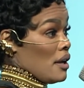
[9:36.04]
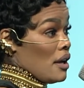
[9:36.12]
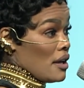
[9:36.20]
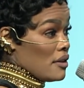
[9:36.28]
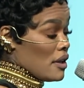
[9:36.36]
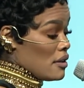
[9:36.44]

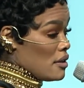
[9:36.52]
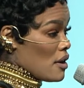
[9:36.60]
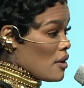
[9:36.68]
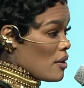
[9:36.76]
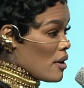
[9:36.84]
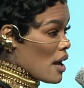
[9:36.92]
and then, you
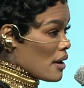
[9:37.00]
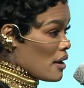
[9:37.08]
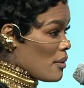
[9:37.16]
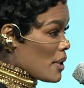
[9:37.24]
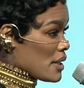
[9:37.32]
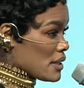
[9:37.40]
know, I
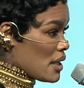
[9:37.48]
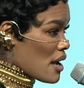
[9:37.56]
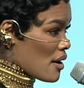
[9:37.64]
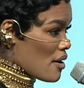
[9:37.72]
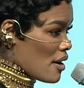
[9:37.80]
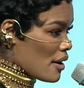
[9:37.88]
come, I see,
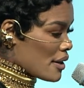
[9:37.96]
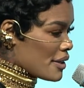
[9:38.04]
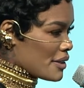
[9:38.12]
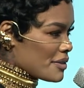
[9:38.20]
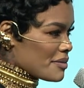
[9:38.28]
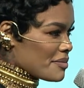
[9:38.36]
I conquer.